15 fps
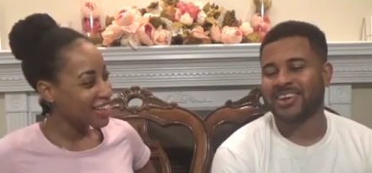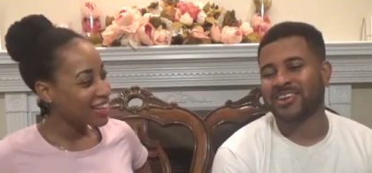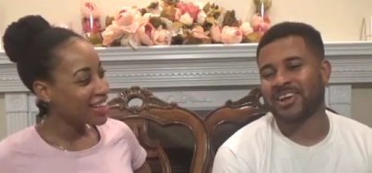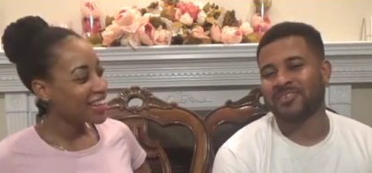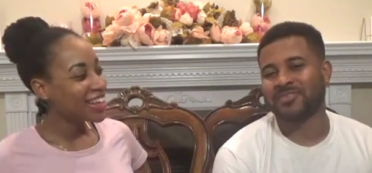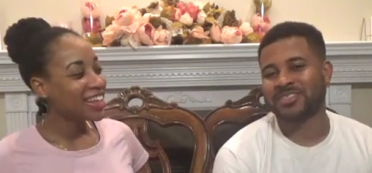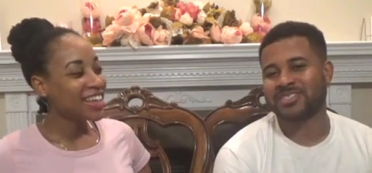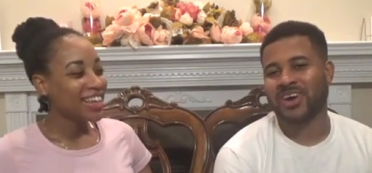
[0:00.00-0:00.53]
Speaker 1: you
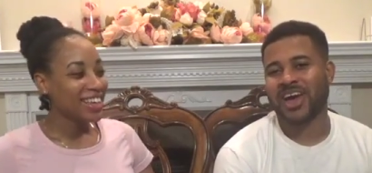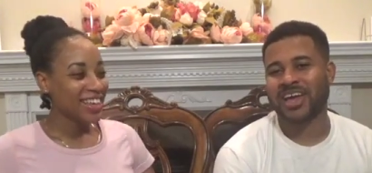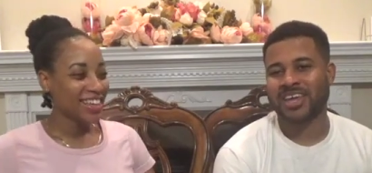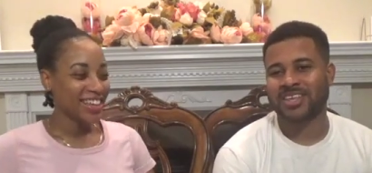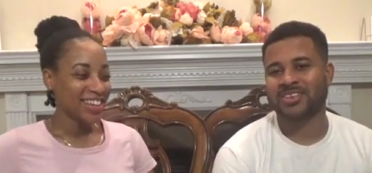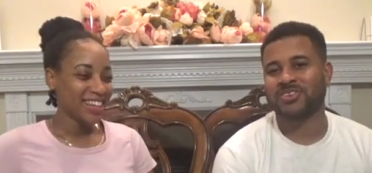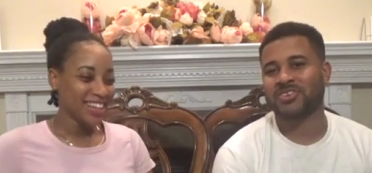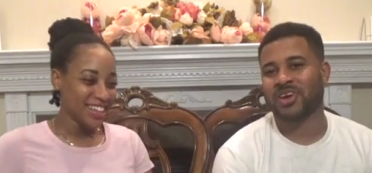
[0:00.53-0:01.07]
know, but so I
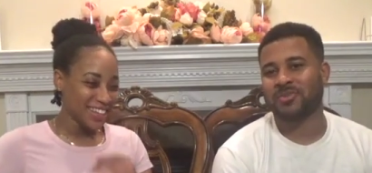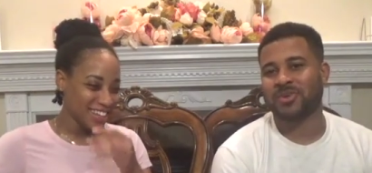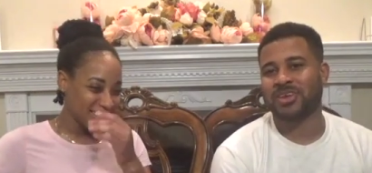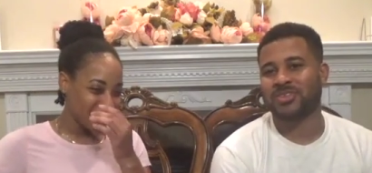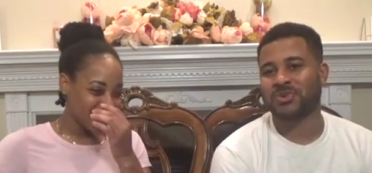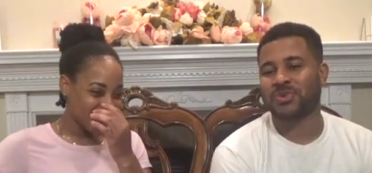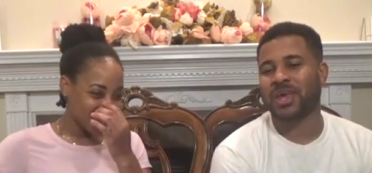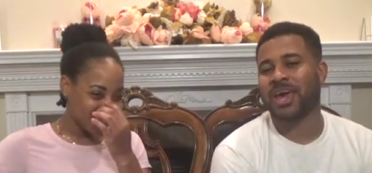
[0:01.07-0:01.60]
can you know what I
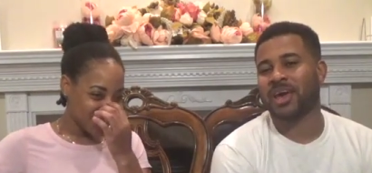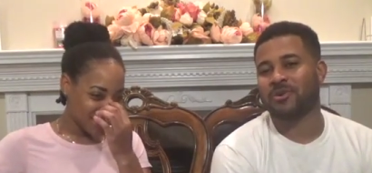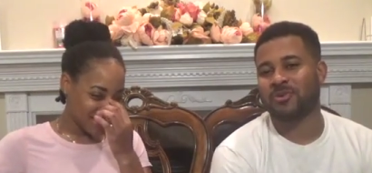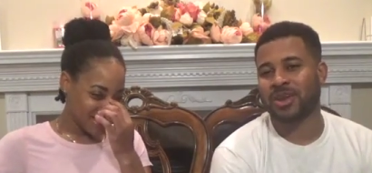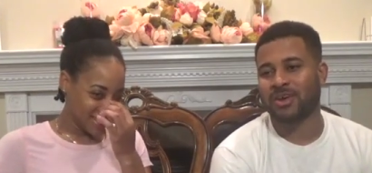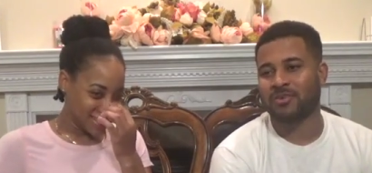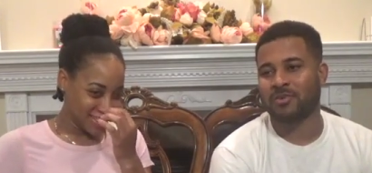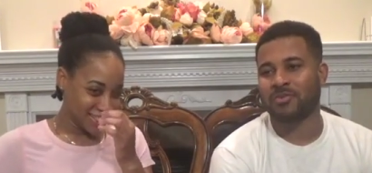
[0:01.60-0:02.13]
mean do that
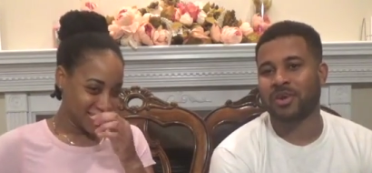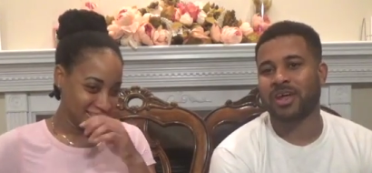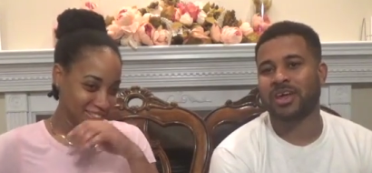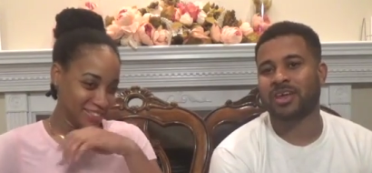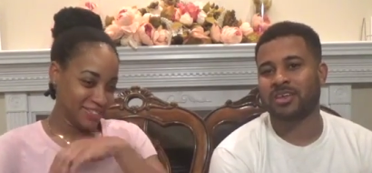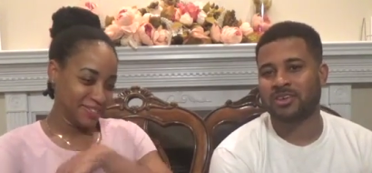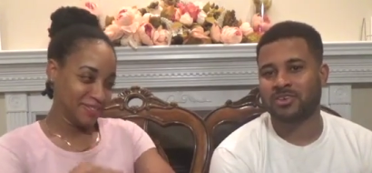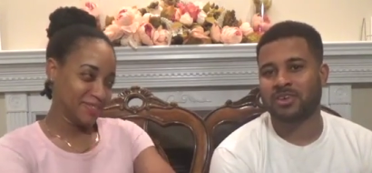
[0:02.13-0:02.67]
whatever.
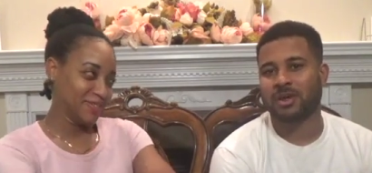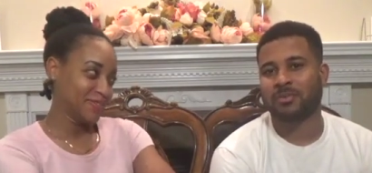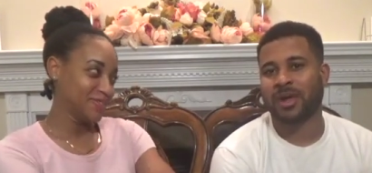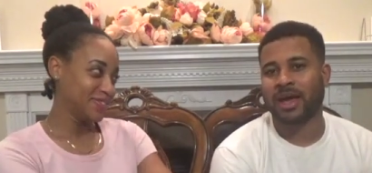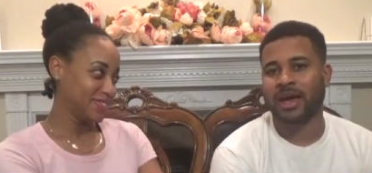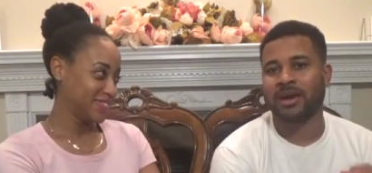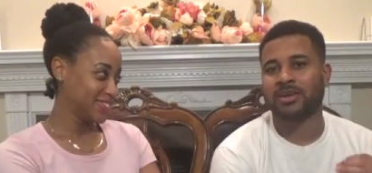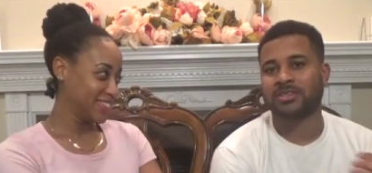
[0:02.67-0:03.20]
But you know what I mean,
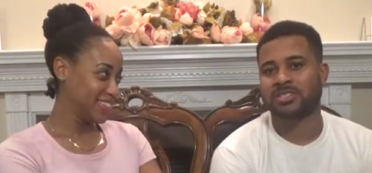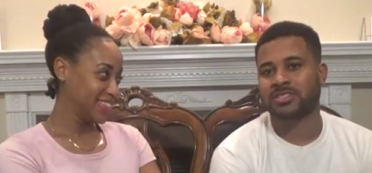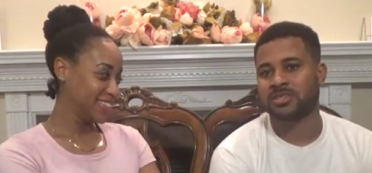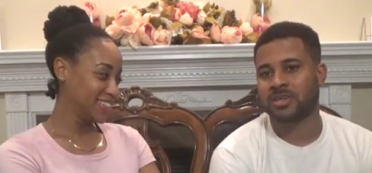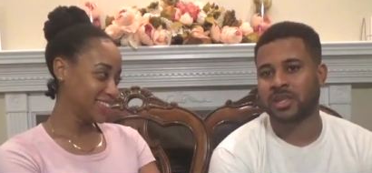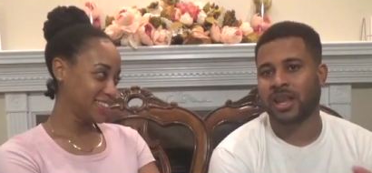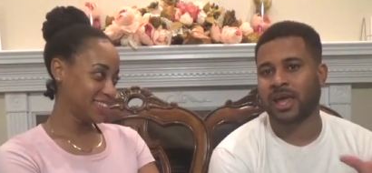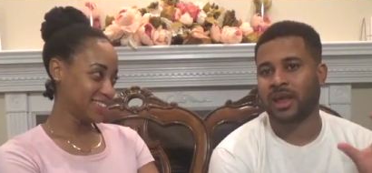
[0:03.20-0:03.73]
I
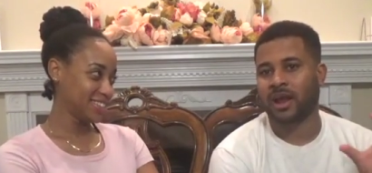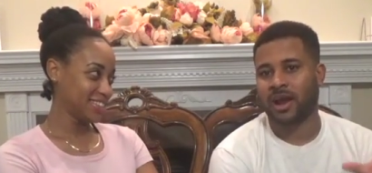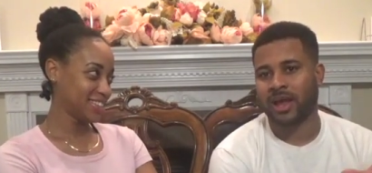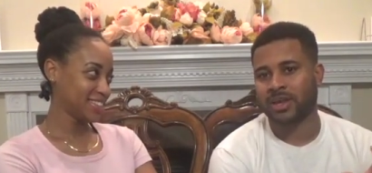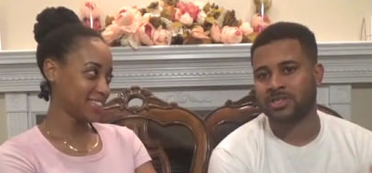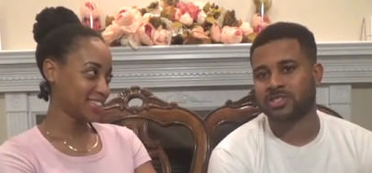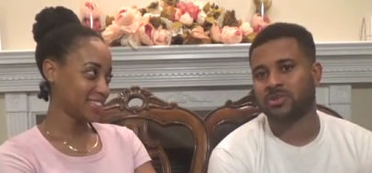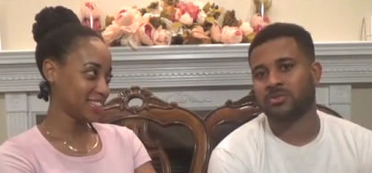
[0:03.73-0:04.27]
understood like, all
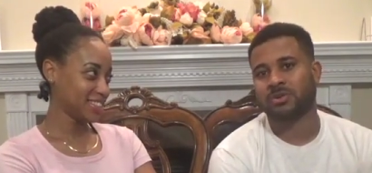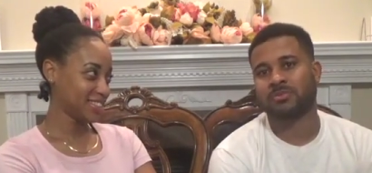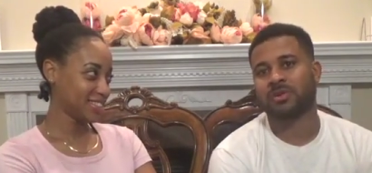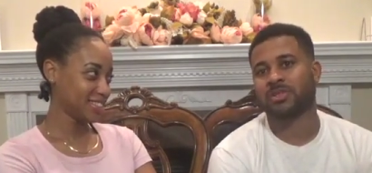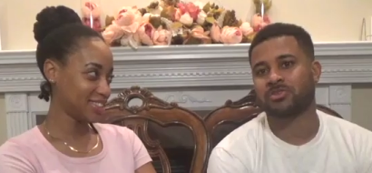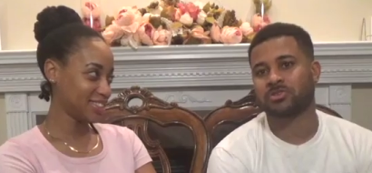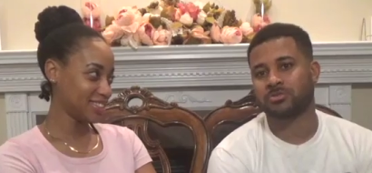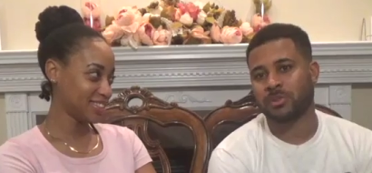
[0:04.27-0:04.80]
right, she wasn't
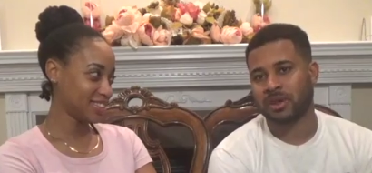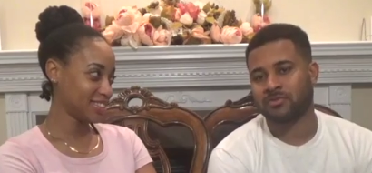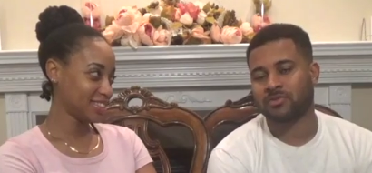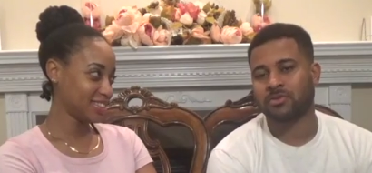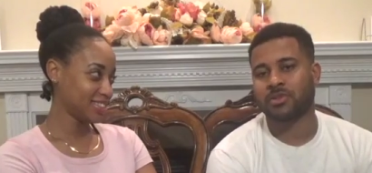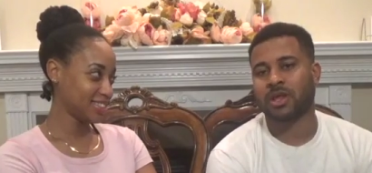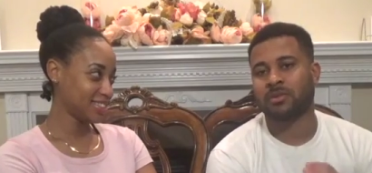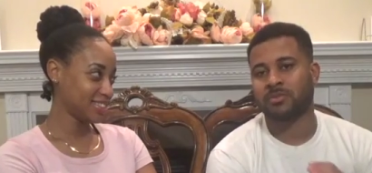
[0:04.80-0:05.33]
being
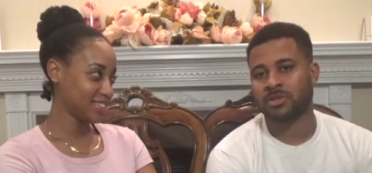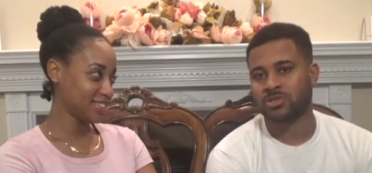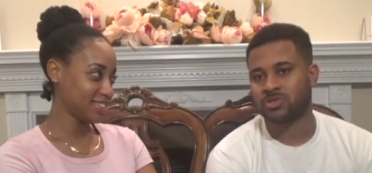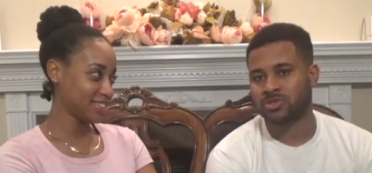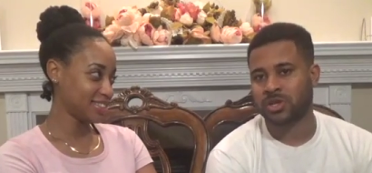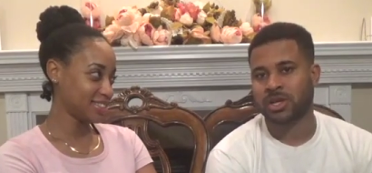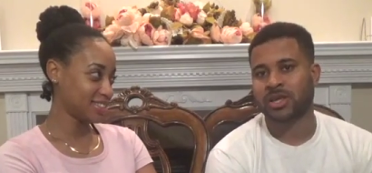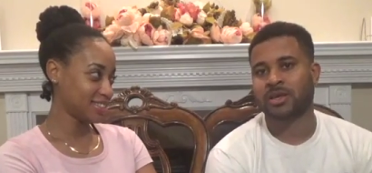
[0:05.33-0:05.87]
disrespectful. You know what I mean? She
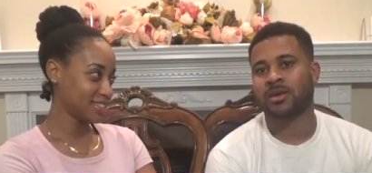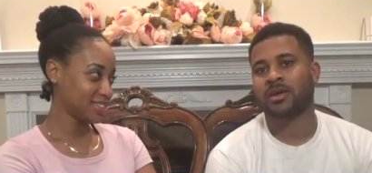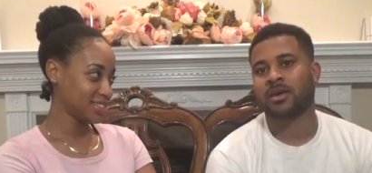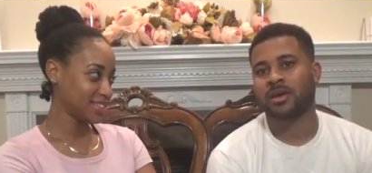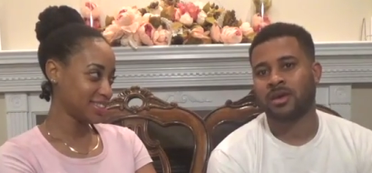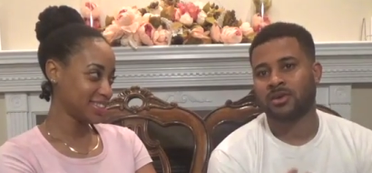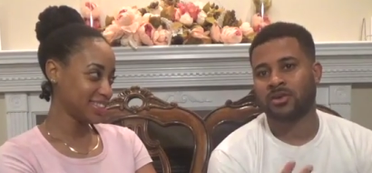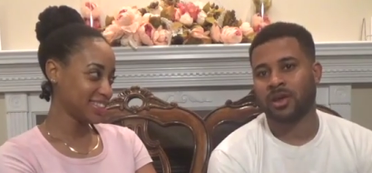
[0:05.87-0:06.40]
trying to
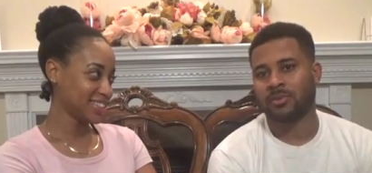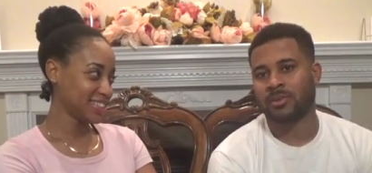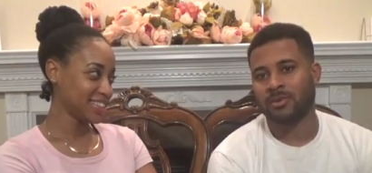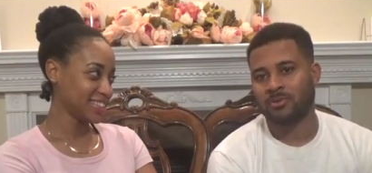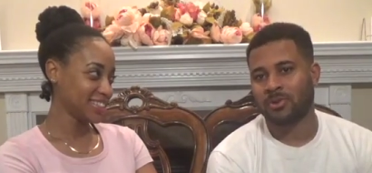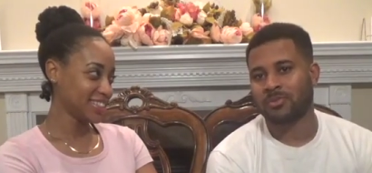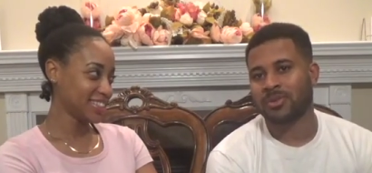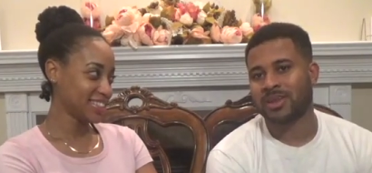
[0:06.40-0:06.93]
you know what I mean,
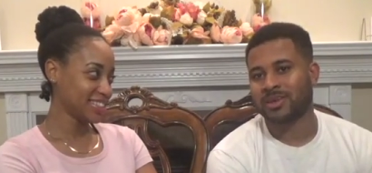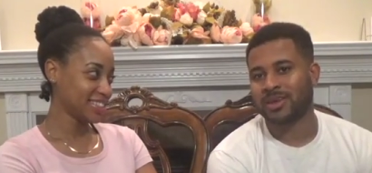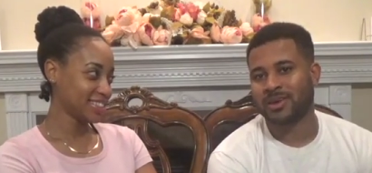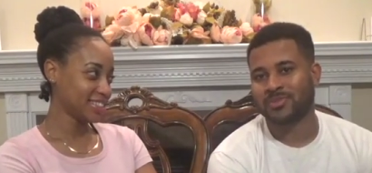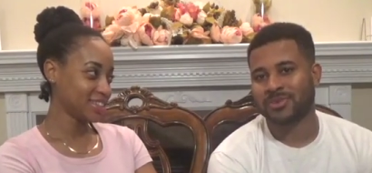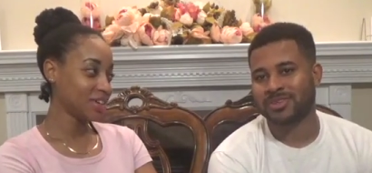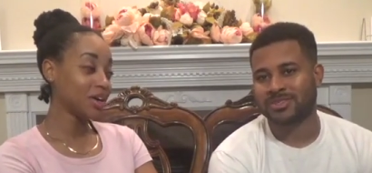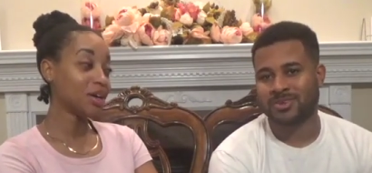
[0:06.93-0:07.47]
want me to
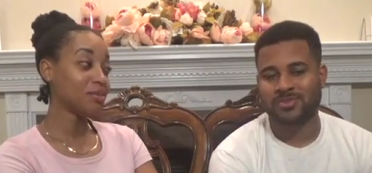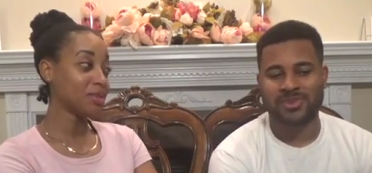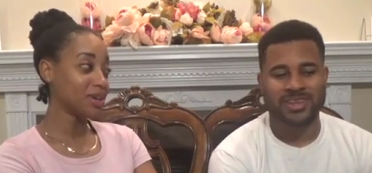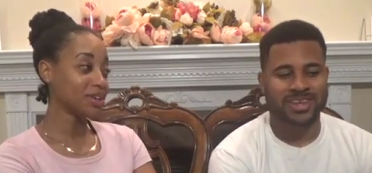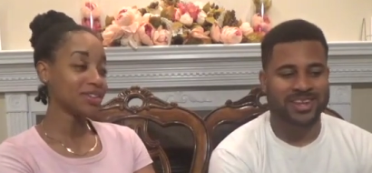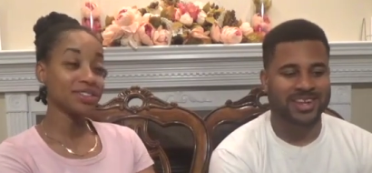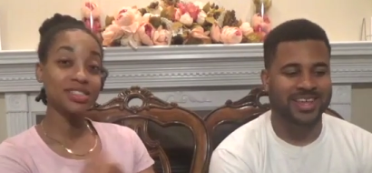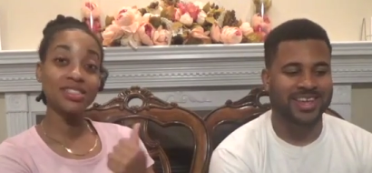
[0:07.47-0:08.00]
help her.
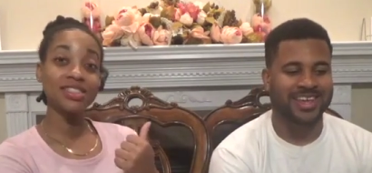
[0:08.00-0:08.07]
Almost,